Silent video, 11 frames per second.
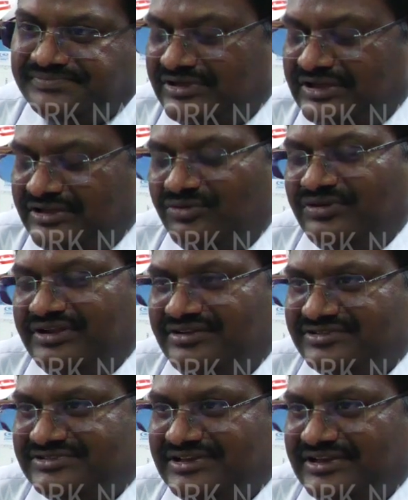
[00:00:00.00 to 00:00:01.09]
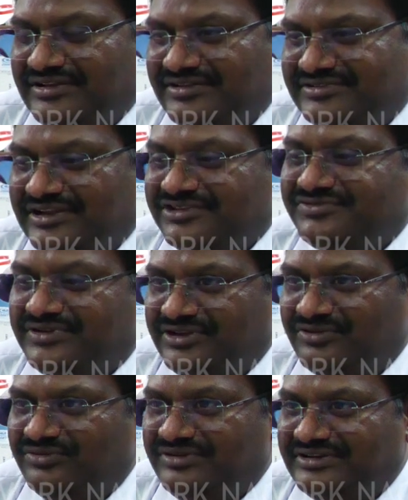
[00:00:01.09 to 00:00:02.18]
Kiloliters, KL stands for
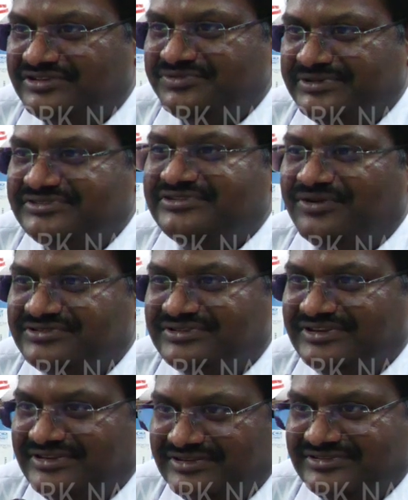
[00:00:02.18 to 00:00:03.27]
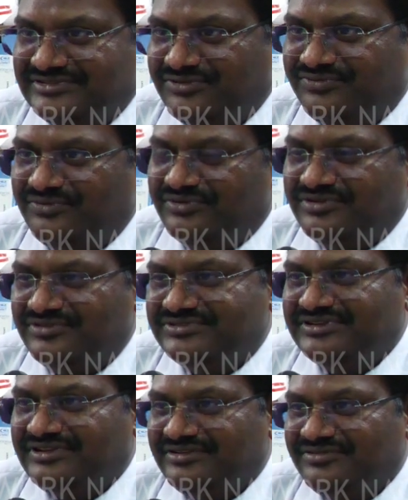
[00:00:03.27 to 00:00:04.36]
kiloliters, means 1,000 liters. So
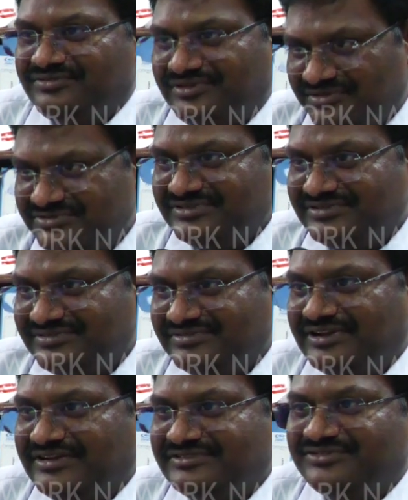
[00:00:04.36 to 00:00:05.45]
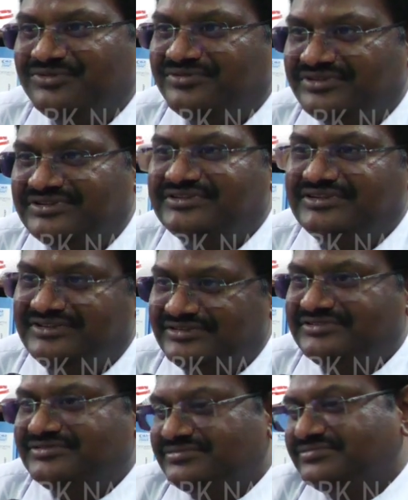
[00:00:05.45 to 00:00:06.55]
4,000 into 1,000, that is the total in liters.